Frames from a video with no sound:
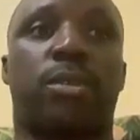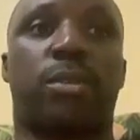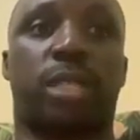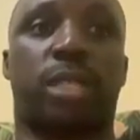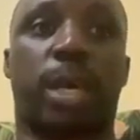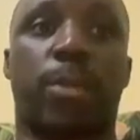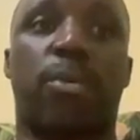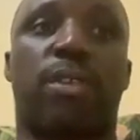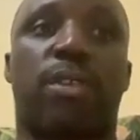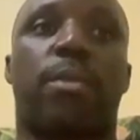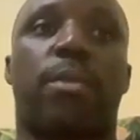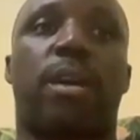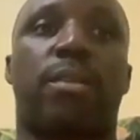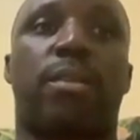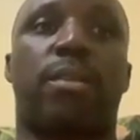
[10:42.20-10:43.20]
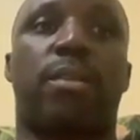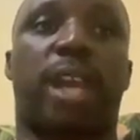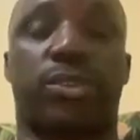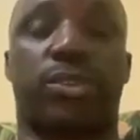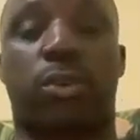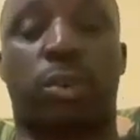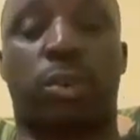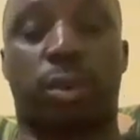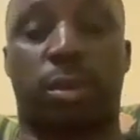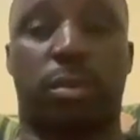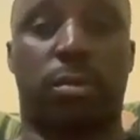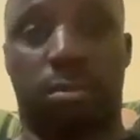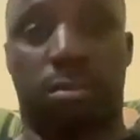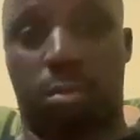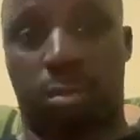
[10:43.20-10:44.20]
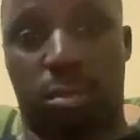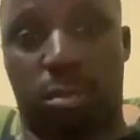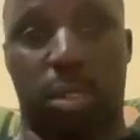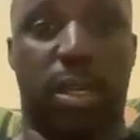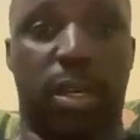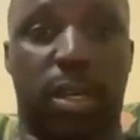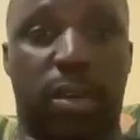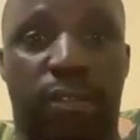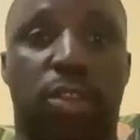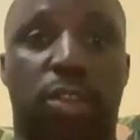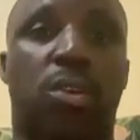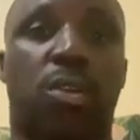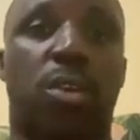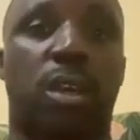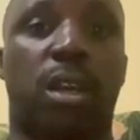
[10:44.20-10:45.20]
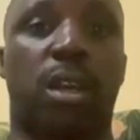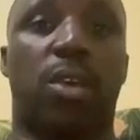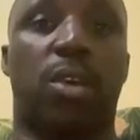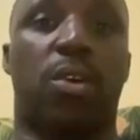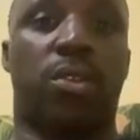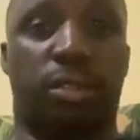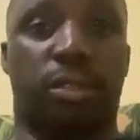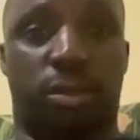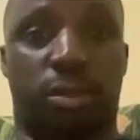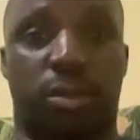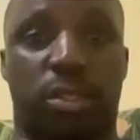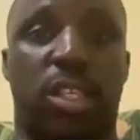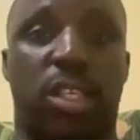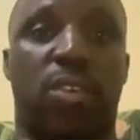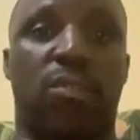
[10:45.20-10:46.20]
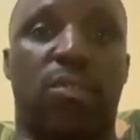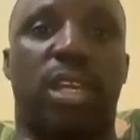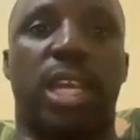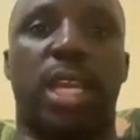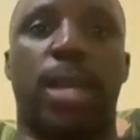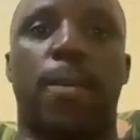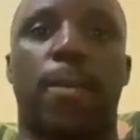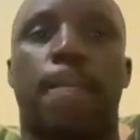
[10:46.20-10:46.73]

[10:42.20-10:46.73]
some of them I saw on video on TV,